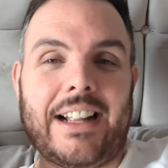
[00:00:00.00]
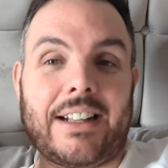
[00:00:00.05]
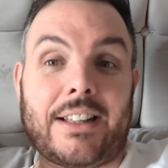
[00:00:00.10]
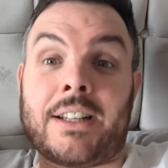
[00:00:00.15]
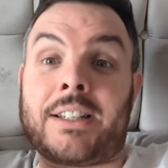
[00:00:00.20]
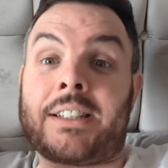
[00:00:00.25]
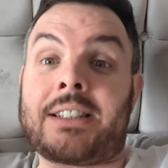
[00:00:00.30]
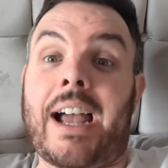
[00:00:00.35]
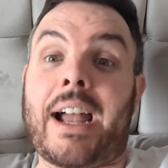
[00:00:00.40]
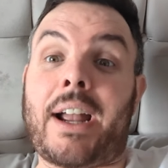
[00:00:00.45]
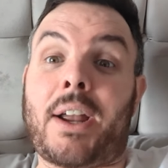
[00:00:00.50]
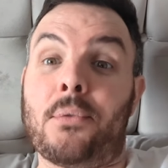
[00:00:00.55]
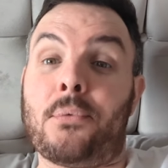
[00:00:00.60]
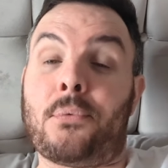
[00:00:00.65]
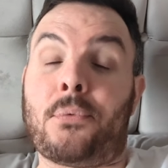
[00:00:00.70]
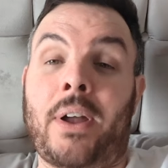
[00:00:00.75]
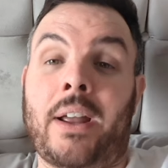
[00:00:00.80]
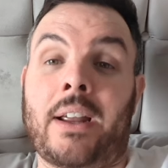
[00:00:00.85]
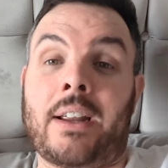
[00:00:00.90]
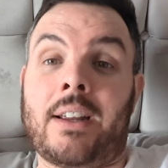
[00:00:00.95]
The second
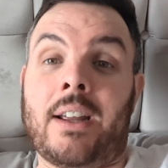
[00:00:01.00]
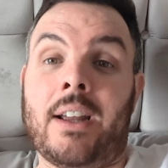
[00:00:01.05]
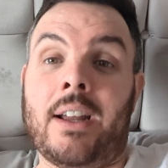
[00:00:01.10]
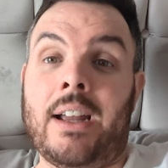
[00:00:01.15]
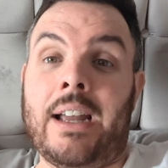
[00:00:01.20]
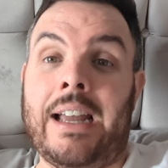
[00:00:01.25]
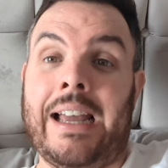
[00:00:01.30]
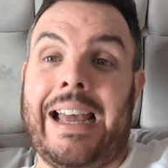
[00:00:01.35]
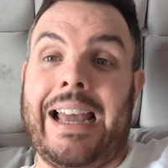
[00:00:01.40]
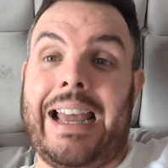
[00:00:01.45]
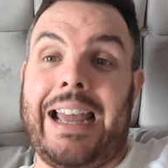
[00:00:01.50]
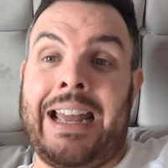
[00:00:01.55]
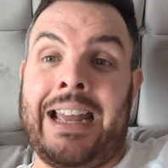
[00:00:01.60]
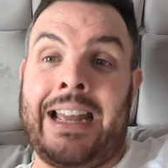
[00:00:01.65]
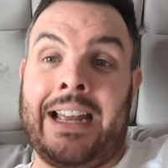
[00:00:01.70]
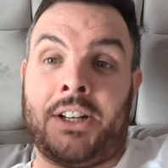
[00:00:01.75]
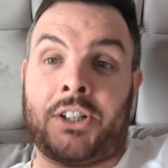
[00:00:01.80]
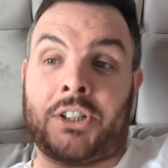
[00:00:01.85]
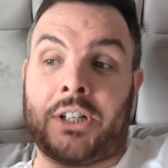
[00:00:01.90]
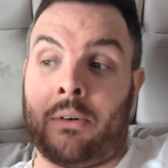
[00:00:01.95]
thing
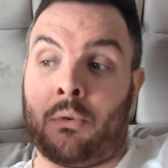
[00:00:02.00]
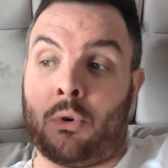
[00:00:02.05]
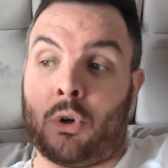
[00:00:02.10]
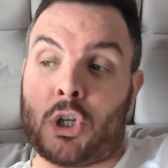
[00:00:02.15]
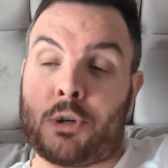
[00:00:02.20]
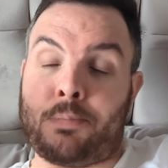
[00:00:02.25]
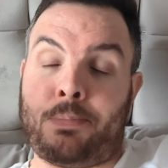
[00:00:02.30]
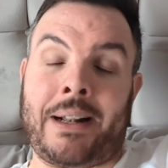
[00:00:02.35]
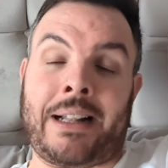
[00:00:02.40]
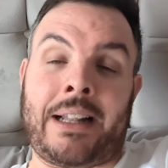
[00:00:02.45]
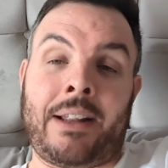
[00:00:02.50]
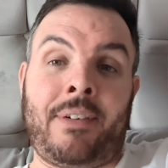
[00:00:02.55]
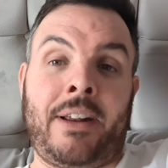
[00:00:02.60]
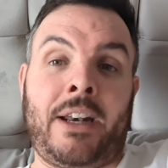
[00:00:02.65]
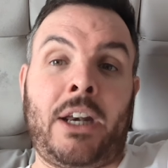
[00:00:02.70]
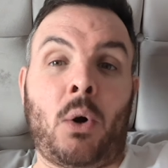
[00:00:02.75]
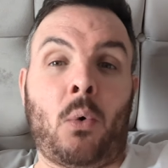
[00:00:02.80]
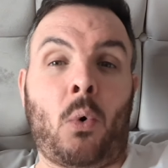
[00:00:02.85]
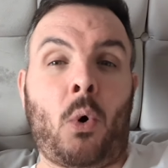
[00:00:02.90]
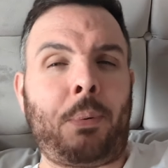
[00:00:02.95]
is I'm going to split the
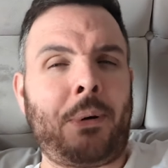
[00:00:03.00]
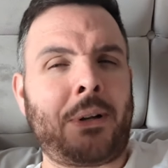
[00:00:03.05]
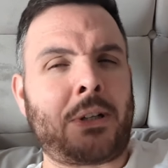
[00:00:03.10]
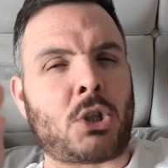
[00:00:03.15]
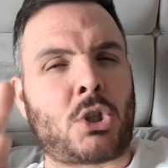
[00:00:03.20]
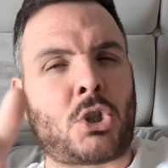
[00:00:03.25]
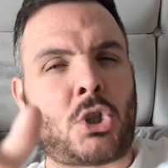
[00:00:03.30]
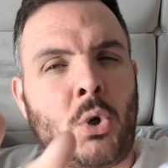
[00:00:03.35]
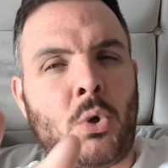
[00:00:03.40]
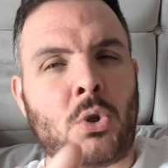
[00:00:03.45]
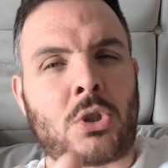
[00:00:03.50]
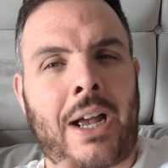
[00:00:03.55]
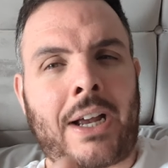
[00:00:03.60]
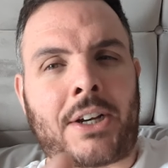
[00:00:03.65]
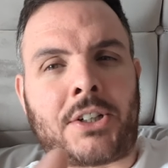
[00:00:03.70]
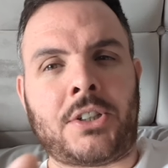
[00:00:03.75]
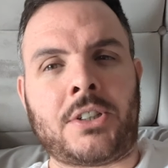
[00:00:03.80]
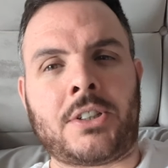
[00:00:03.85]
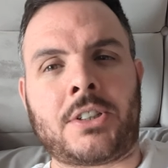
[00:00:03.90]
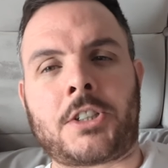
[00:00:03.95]
video up into two
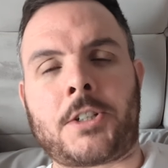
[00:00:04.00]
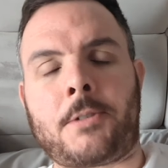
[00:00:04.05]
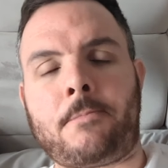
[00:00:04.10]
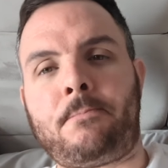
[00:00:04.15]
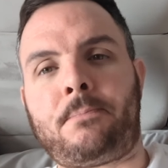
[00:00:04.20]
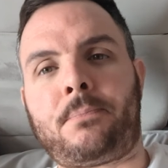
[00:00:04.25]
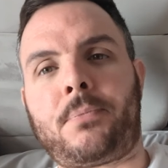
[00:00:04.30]
sections.